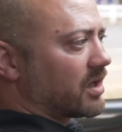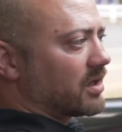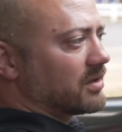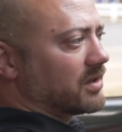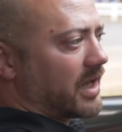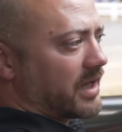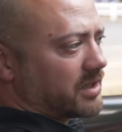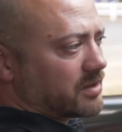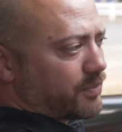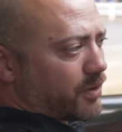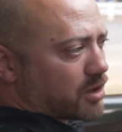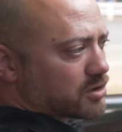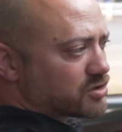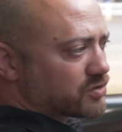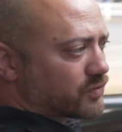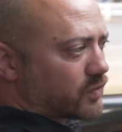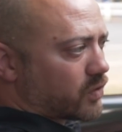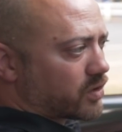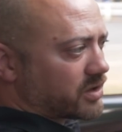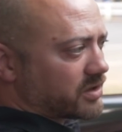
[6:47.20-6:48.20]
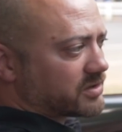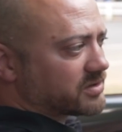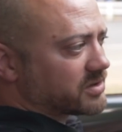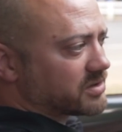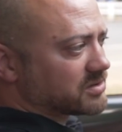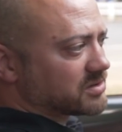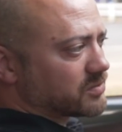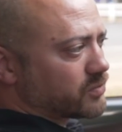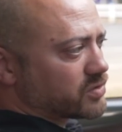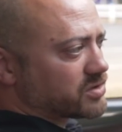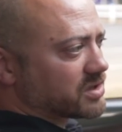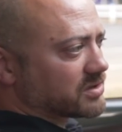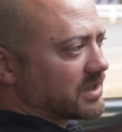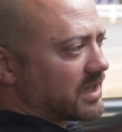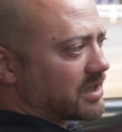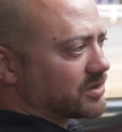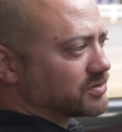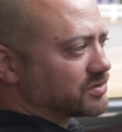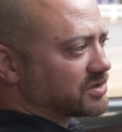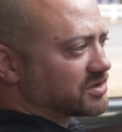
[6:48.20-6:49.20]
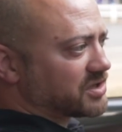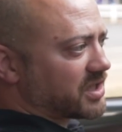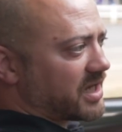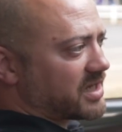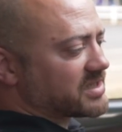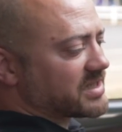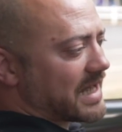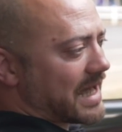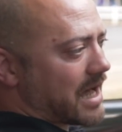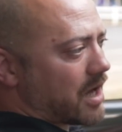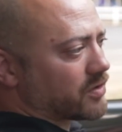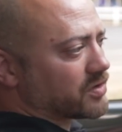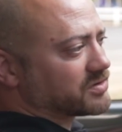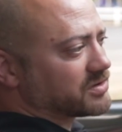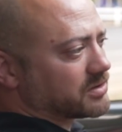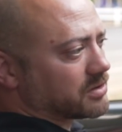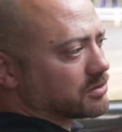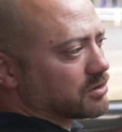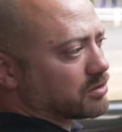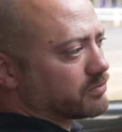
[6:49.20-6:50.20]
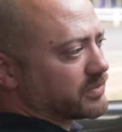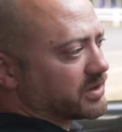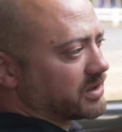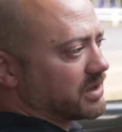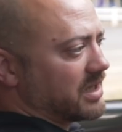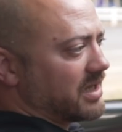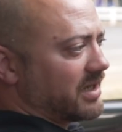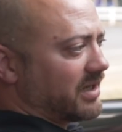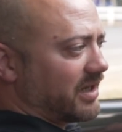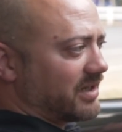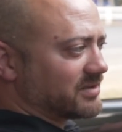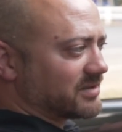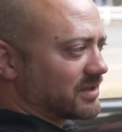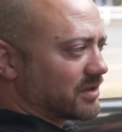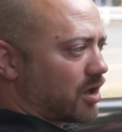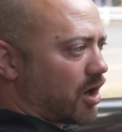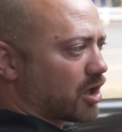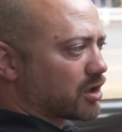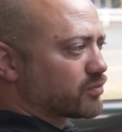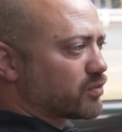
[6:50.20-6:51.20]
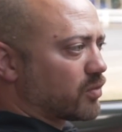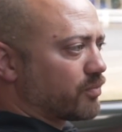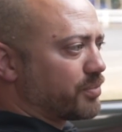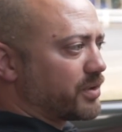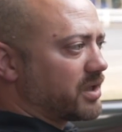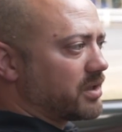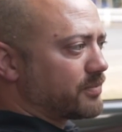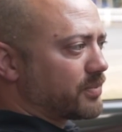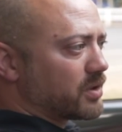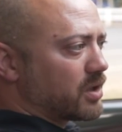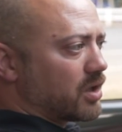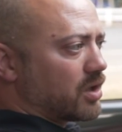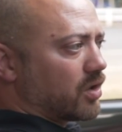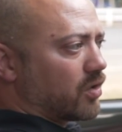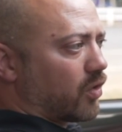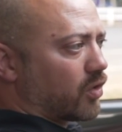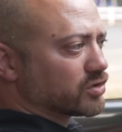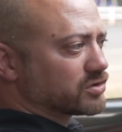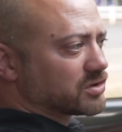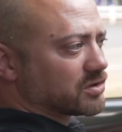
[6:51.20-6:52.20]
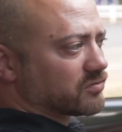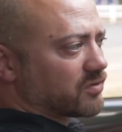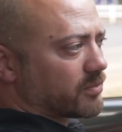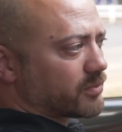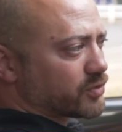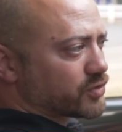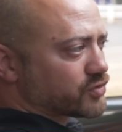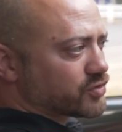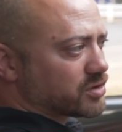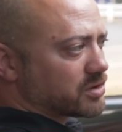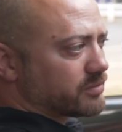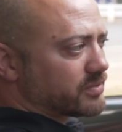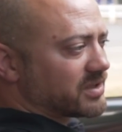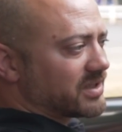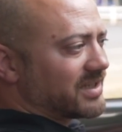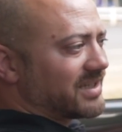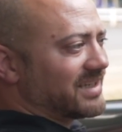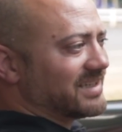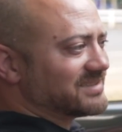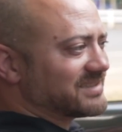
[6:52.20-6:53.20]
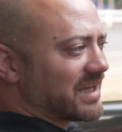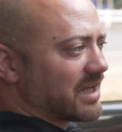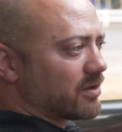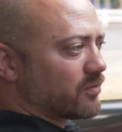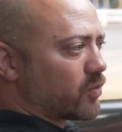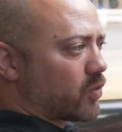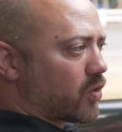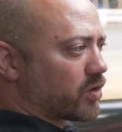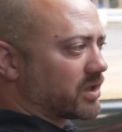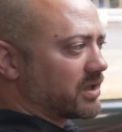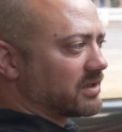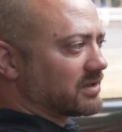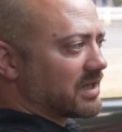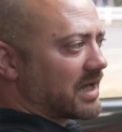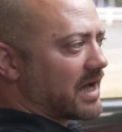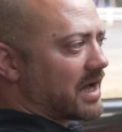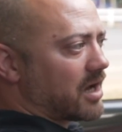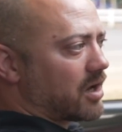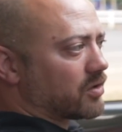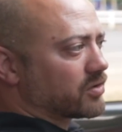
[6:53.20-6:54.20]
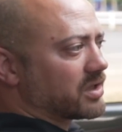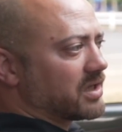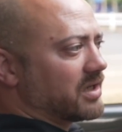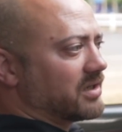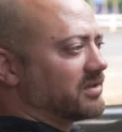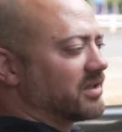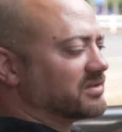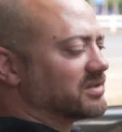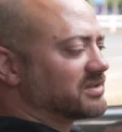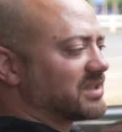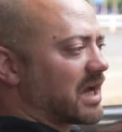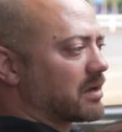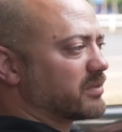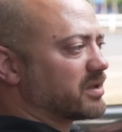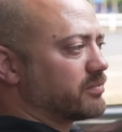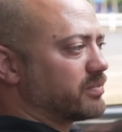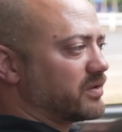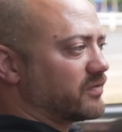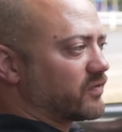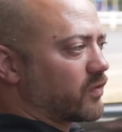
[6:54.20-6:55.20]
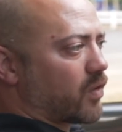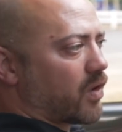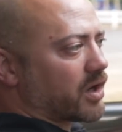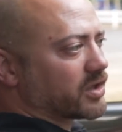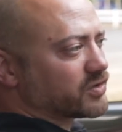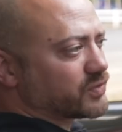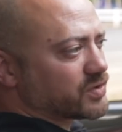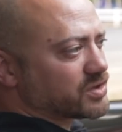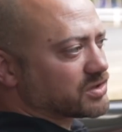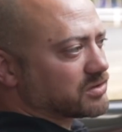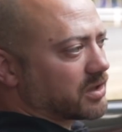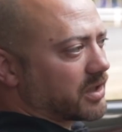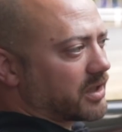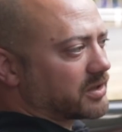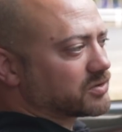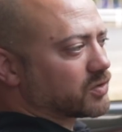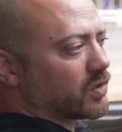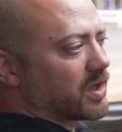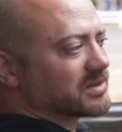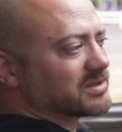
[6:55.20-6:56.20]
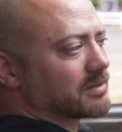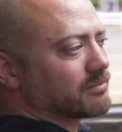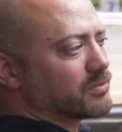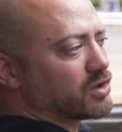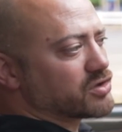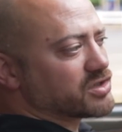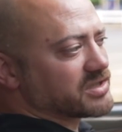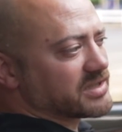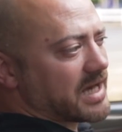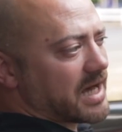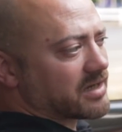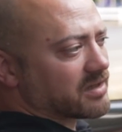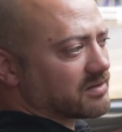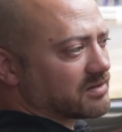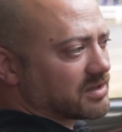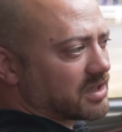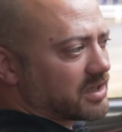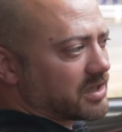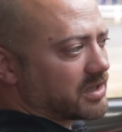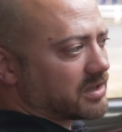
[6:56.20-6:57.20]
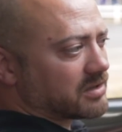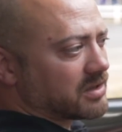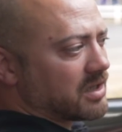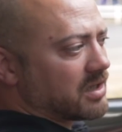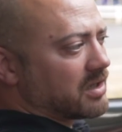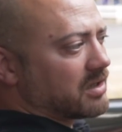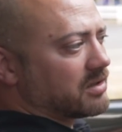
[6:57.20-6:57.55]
Lane departure warning system, which allows you to change how does it alert me. Is it an audible beep or is it a rumble strip? Is that warning loud? Does it tell me before I switch lanes or as I'm merging out of the lane?